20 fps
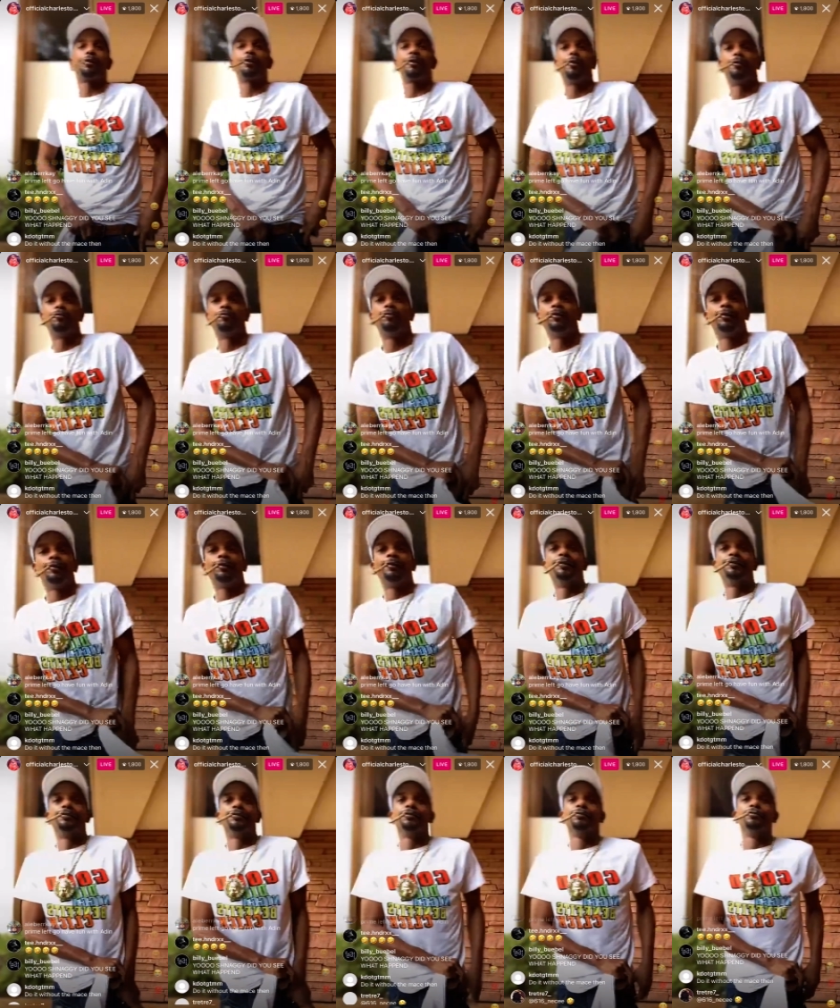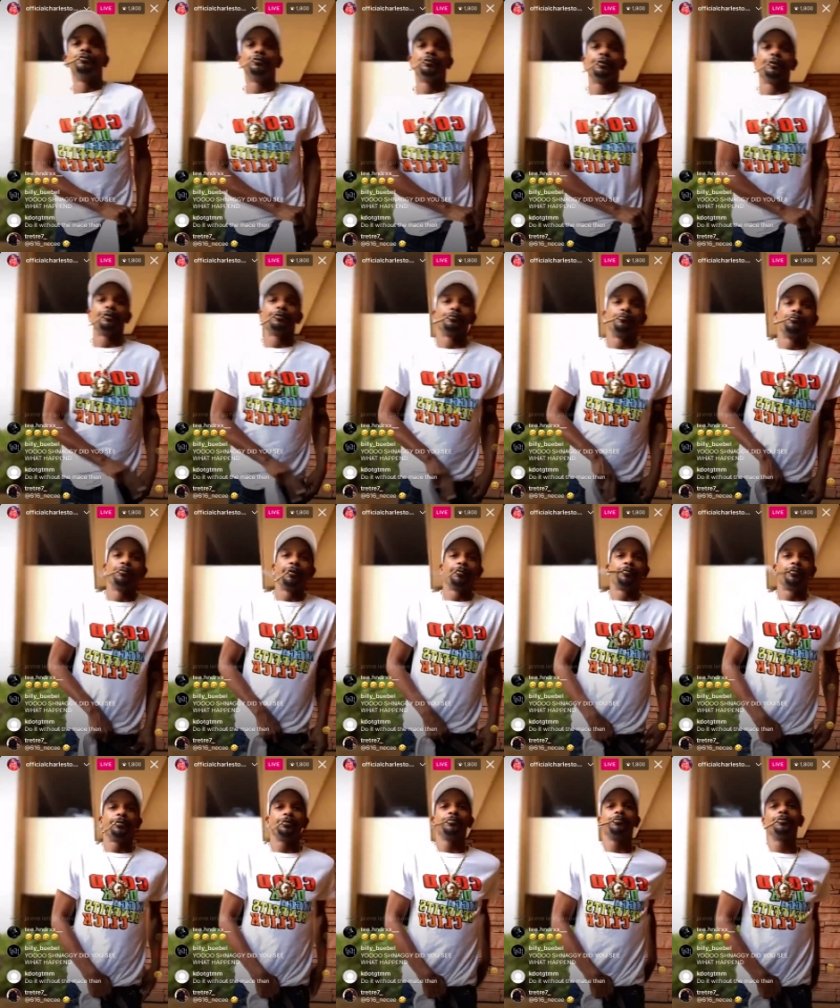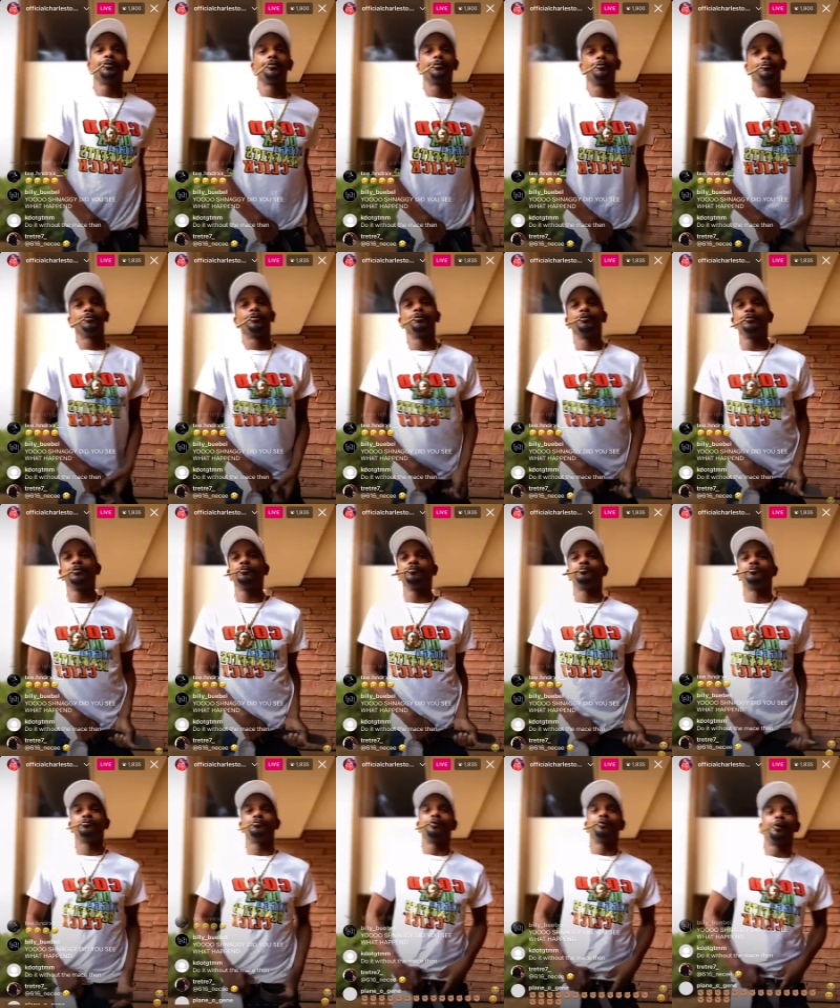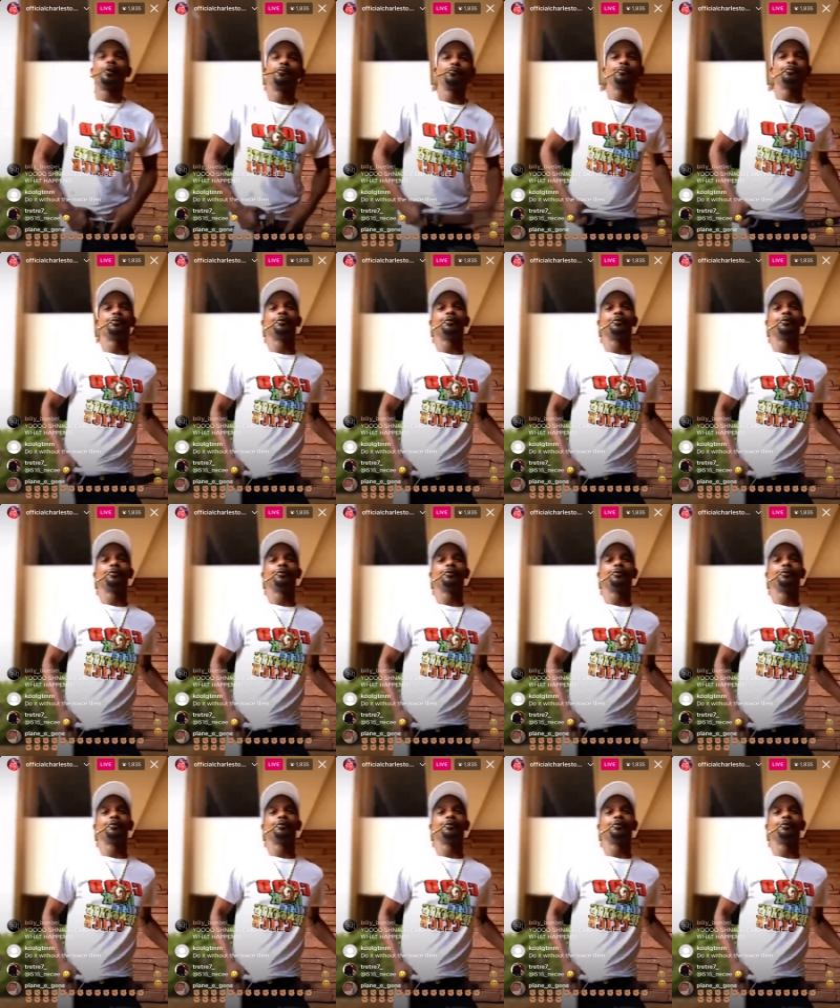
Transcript: belt off and use it as a weapon. You nigga don't know you now